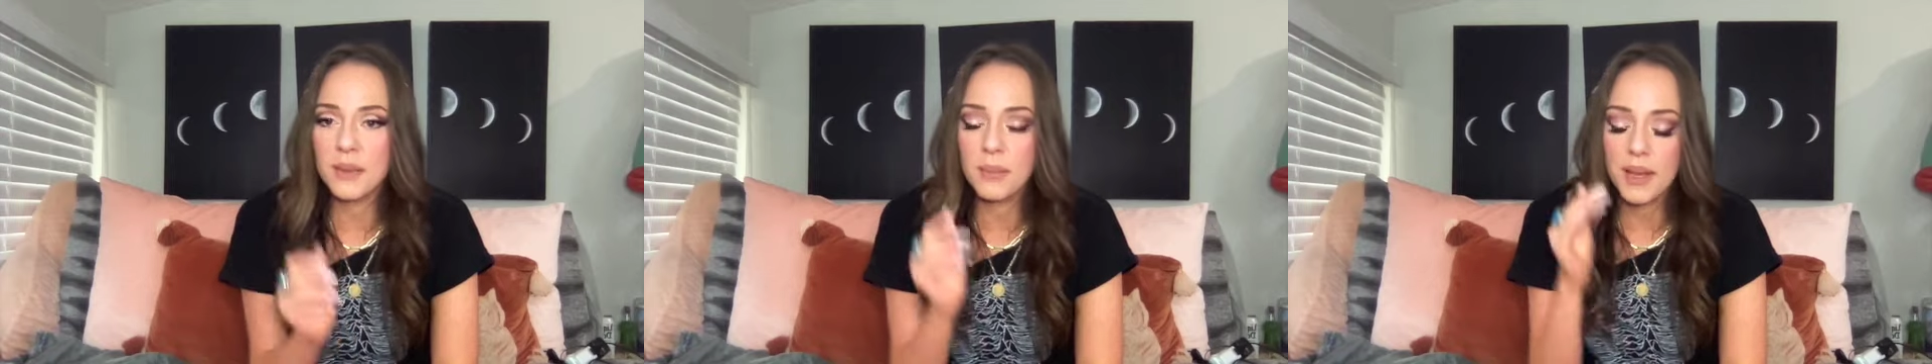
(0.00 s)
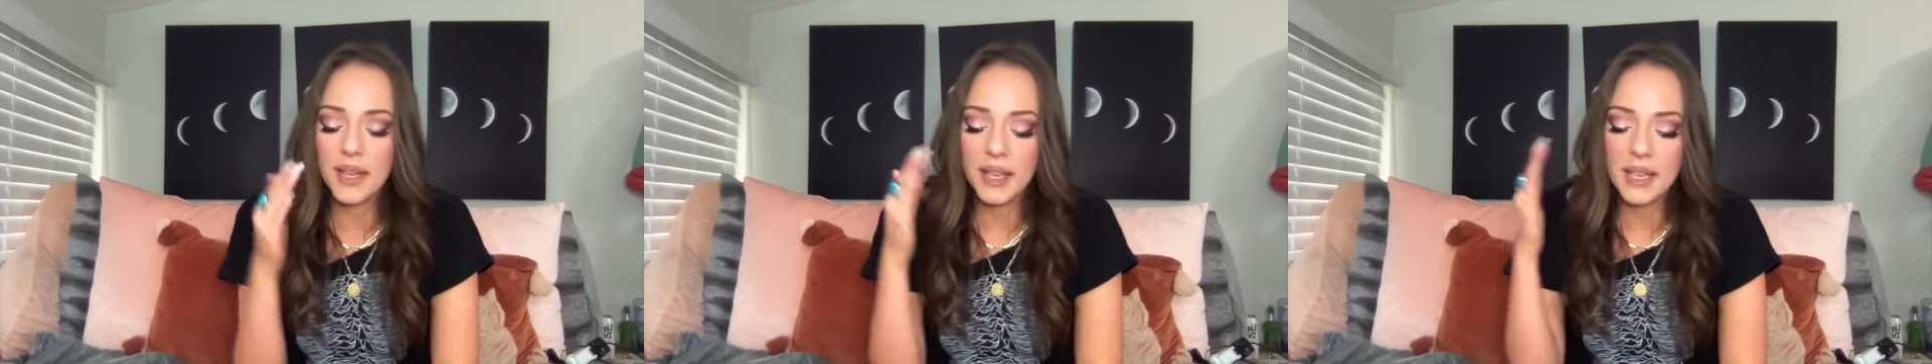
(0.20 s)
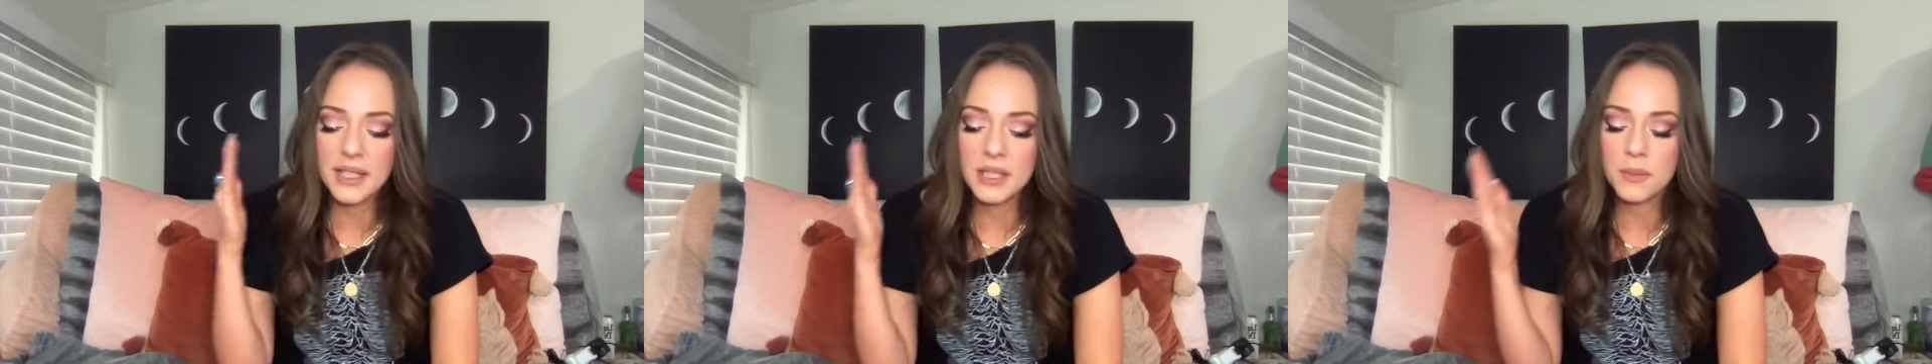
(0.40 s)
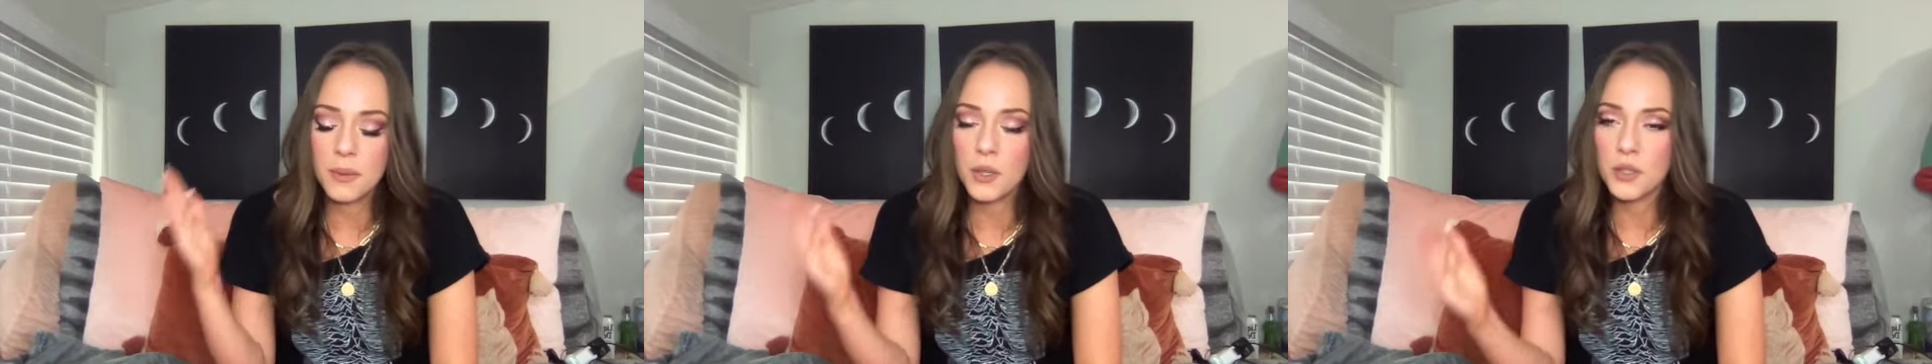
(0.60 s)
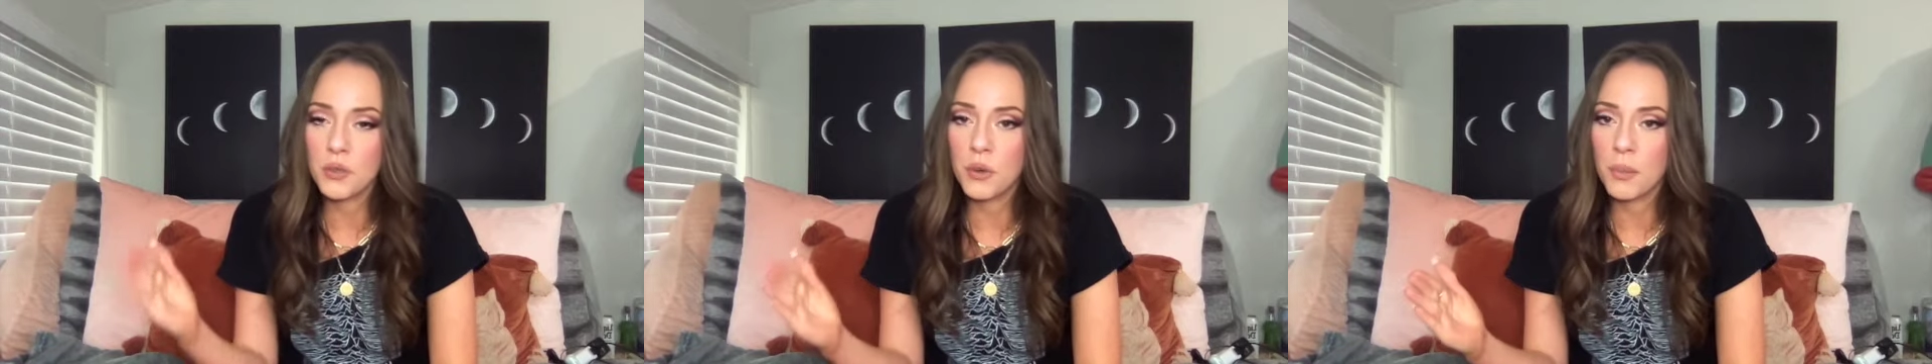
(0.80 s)
being a
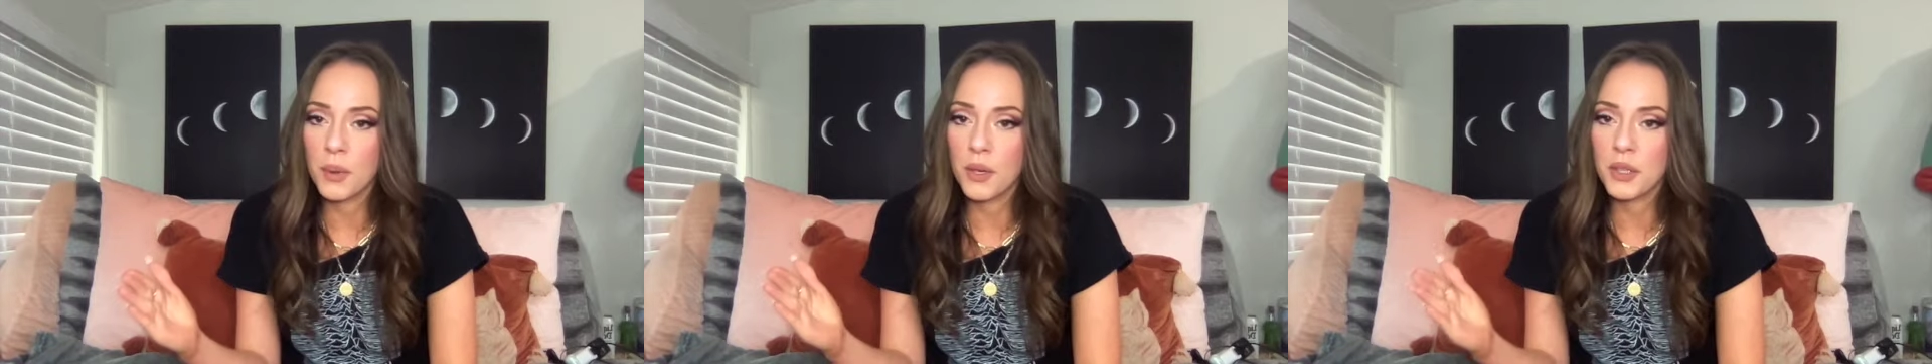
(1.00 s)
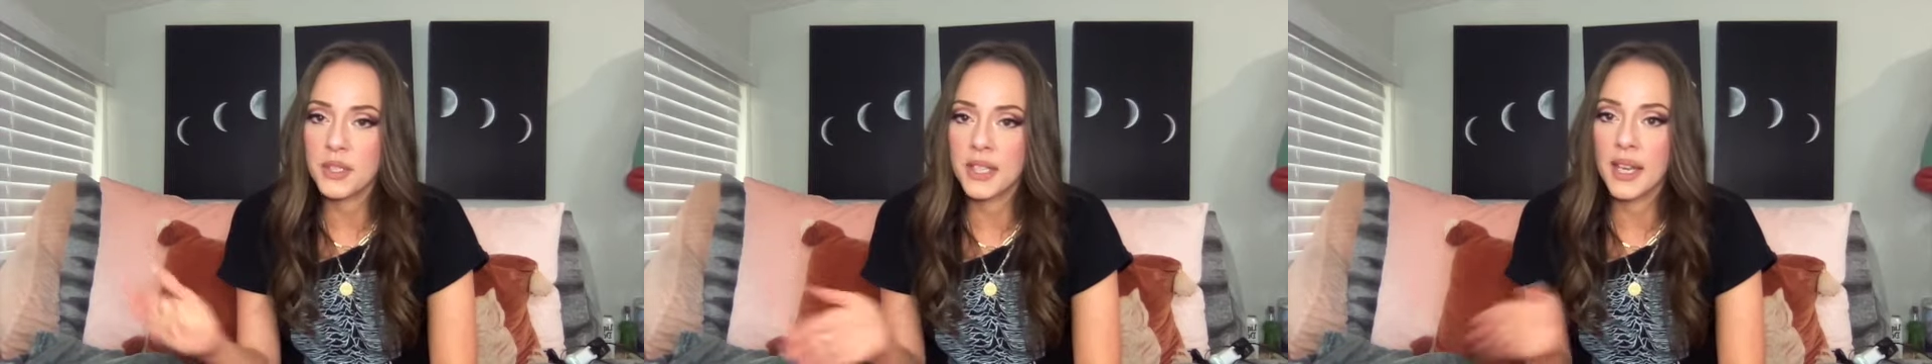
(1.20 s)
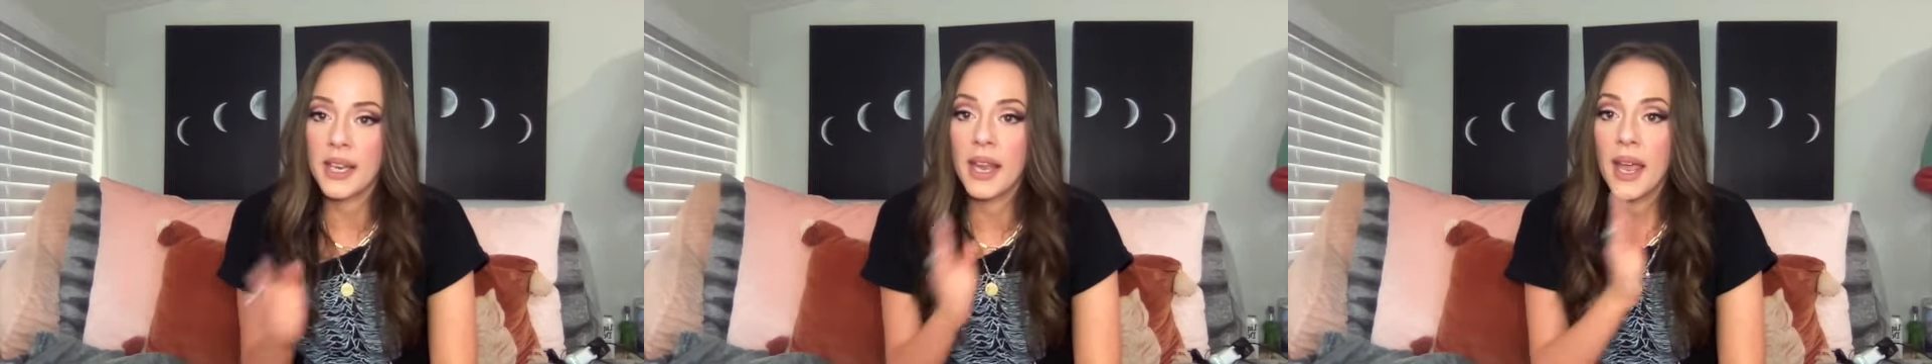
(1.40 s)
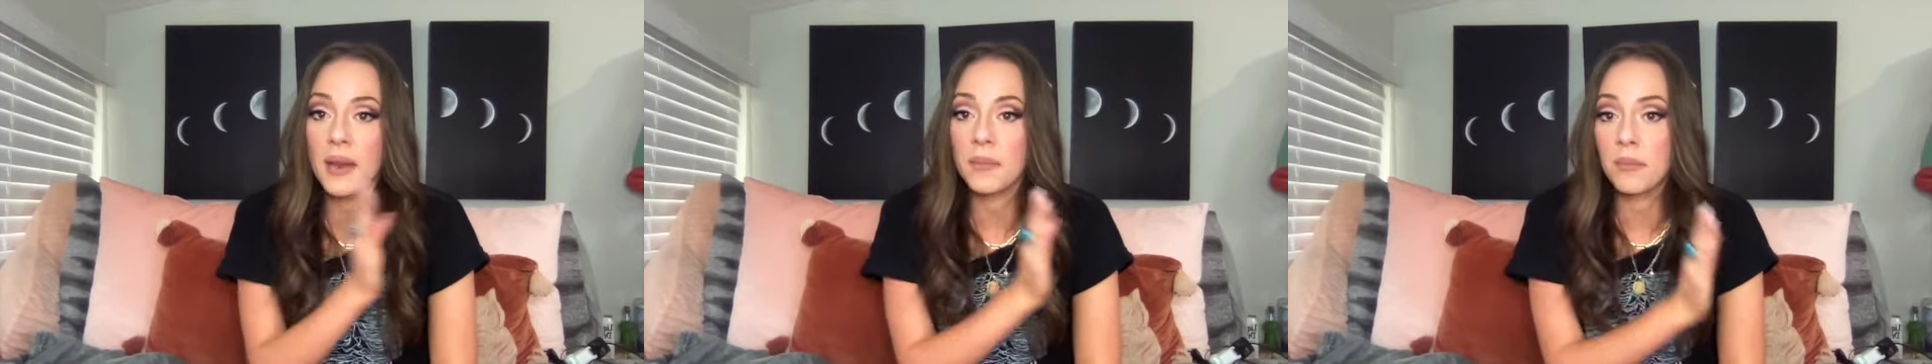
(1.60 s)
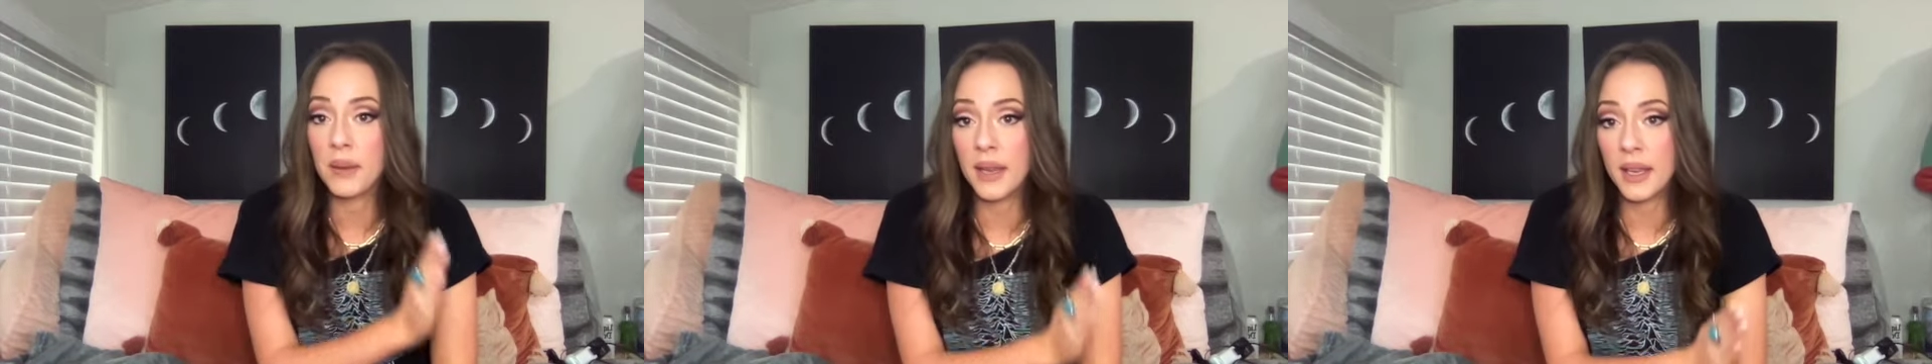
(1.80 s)
spiritual person
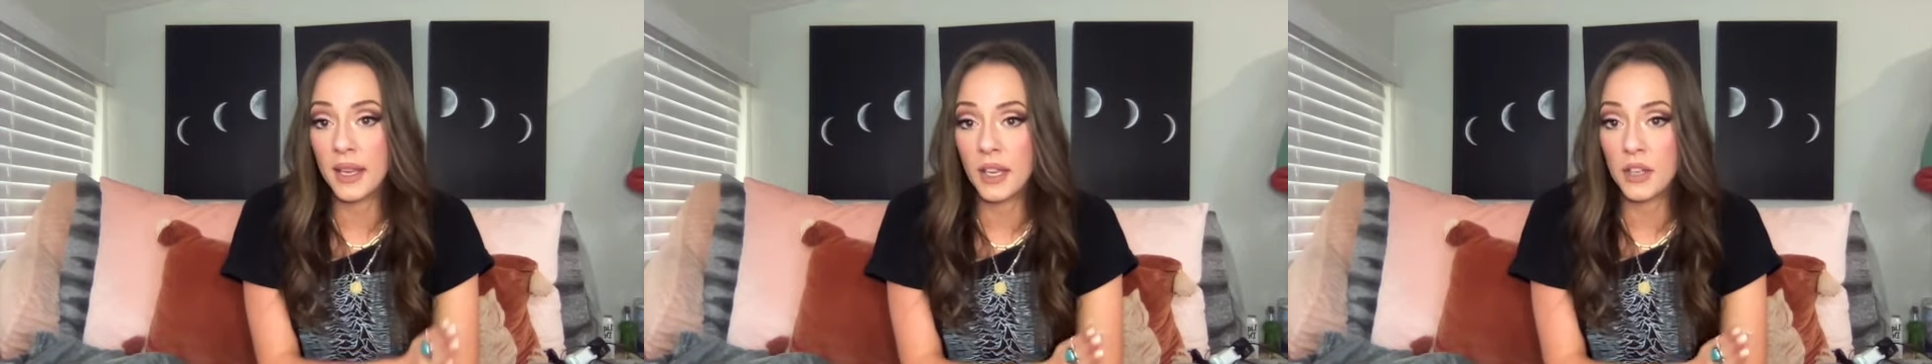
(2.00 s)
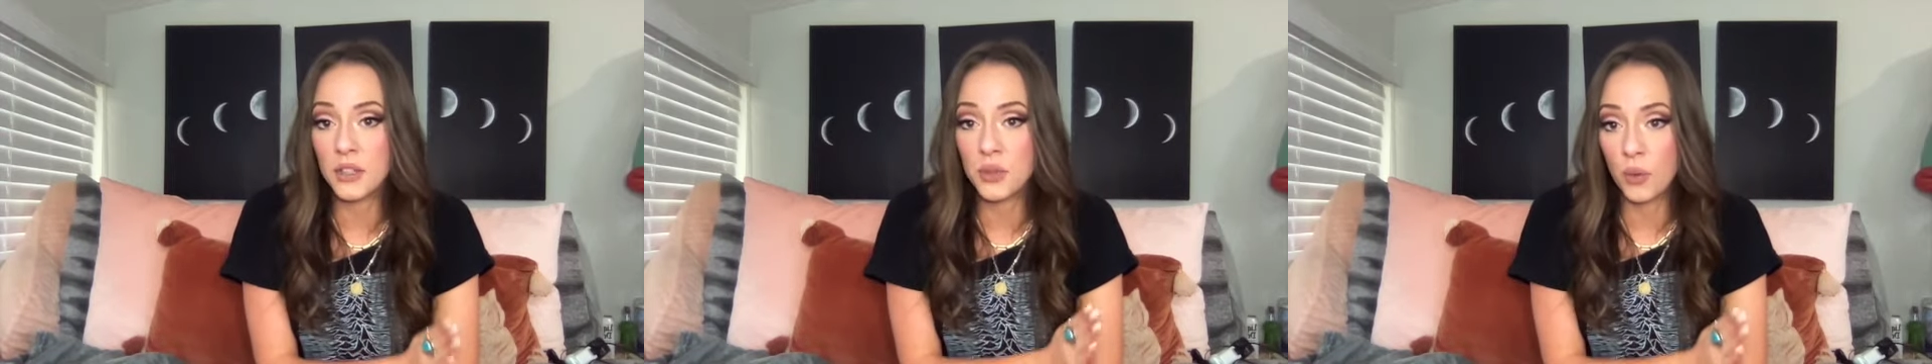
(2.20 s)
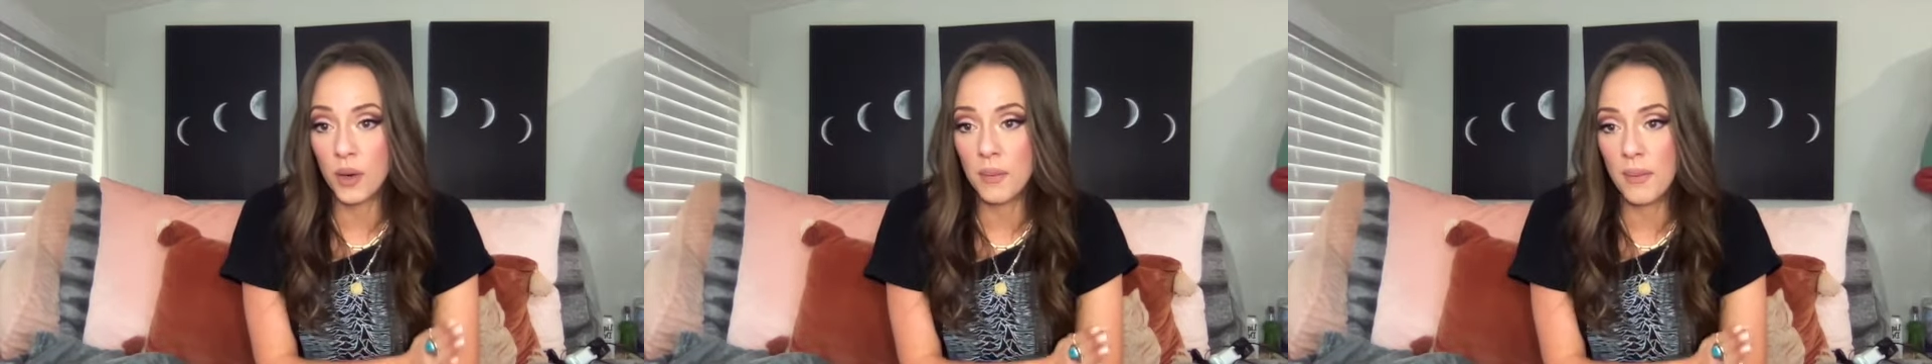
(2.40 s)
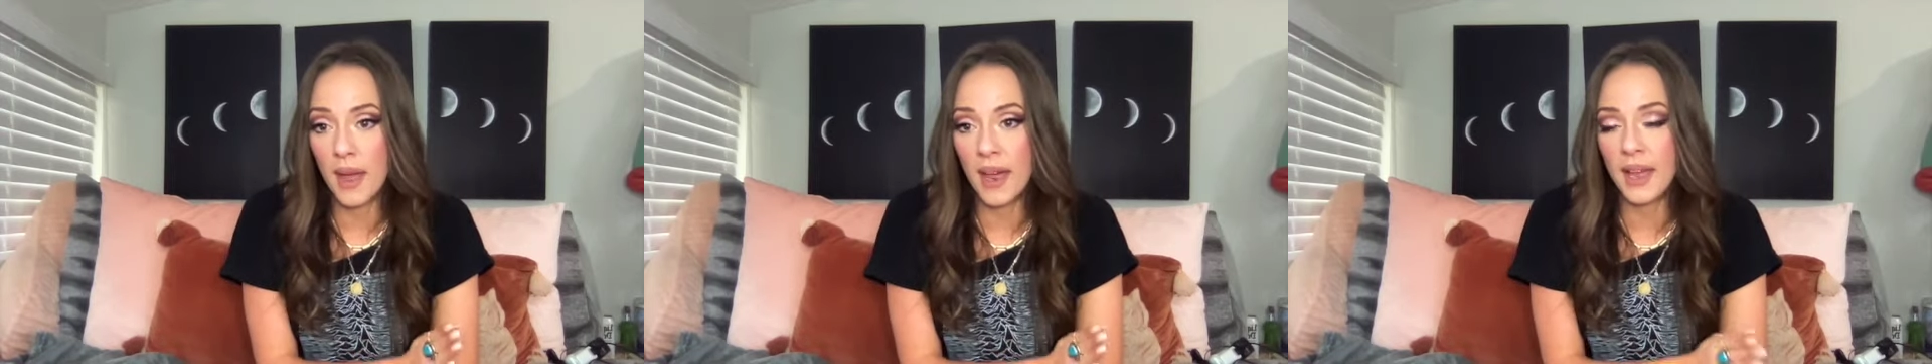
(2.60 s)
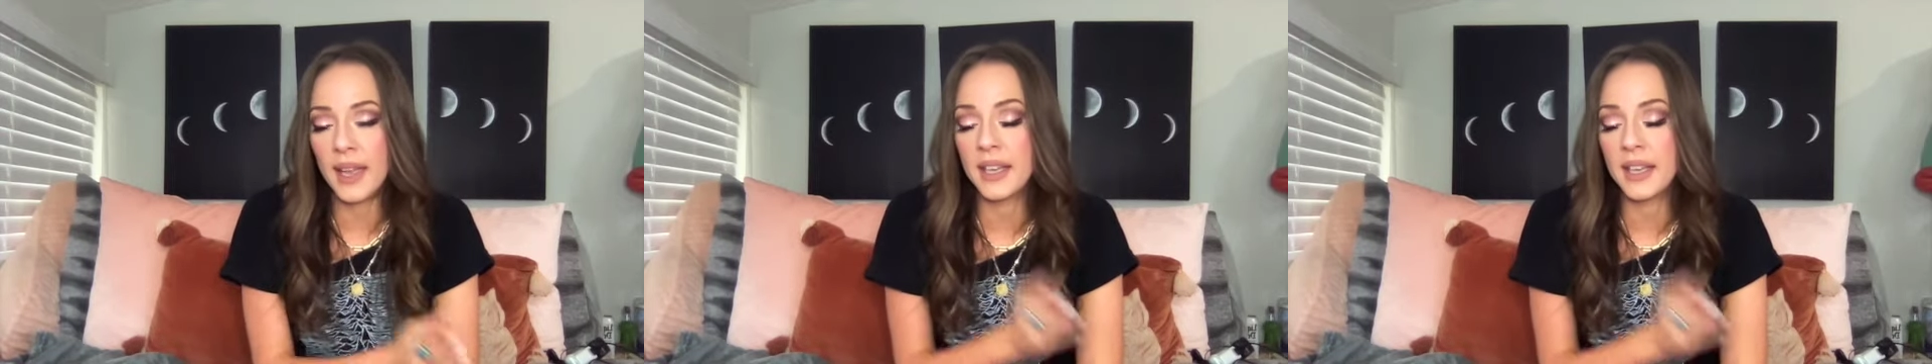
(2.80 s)
and being a doormat,